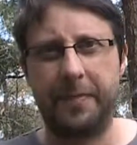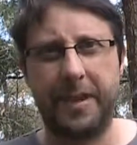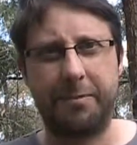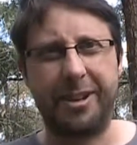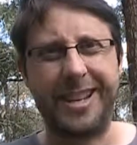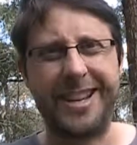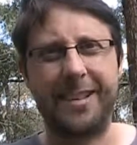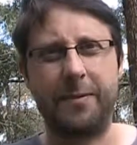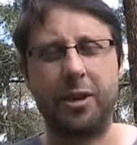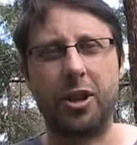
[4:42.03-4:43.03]
It's pretty easy
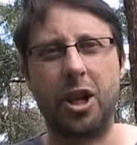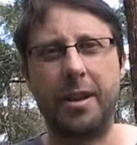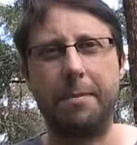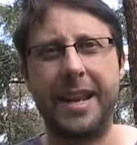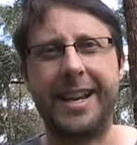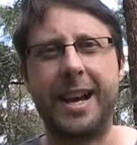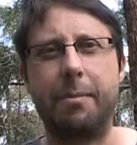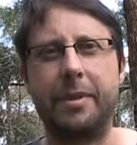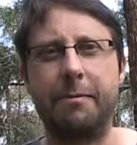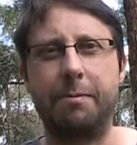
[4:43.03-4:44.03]
for a girl to pick up
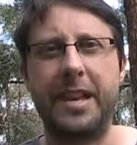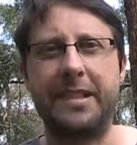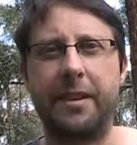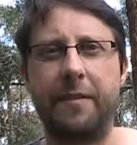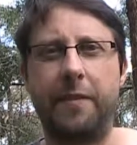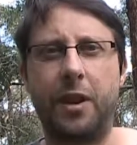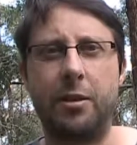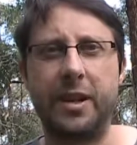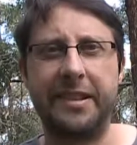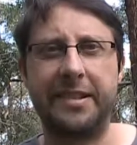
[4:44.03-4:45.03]
the basic
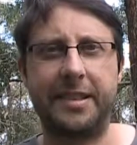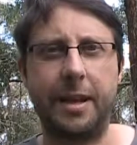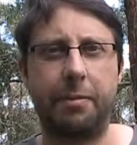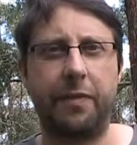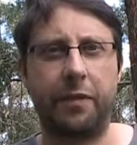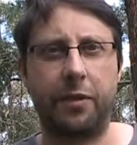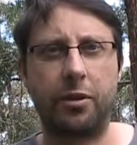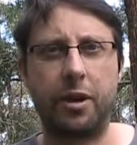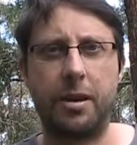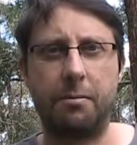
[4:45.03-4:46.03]
following step
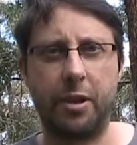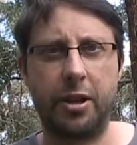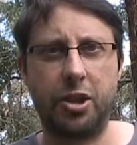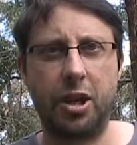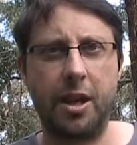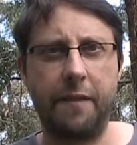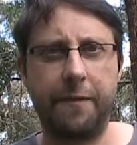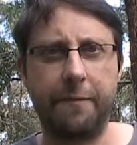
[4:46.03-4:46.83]
for modern jive.